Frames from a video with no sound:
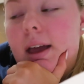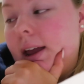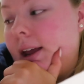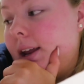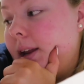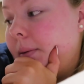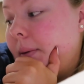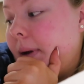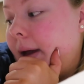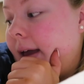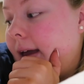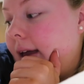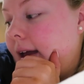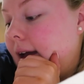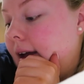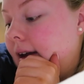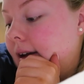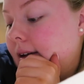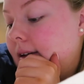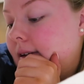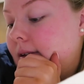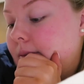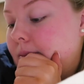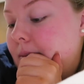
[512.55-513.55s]
Anyway,
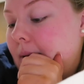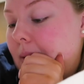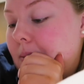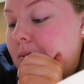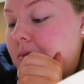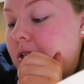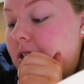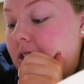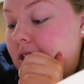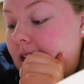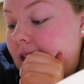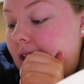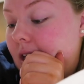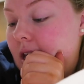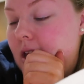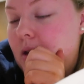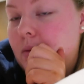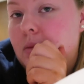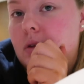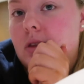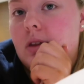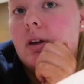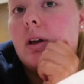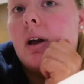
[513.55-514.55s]
I'm just checking
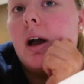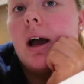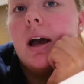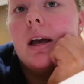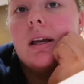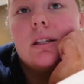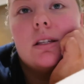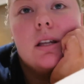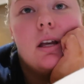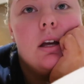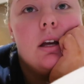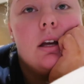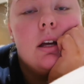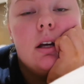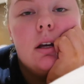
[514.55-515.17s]
in with you guys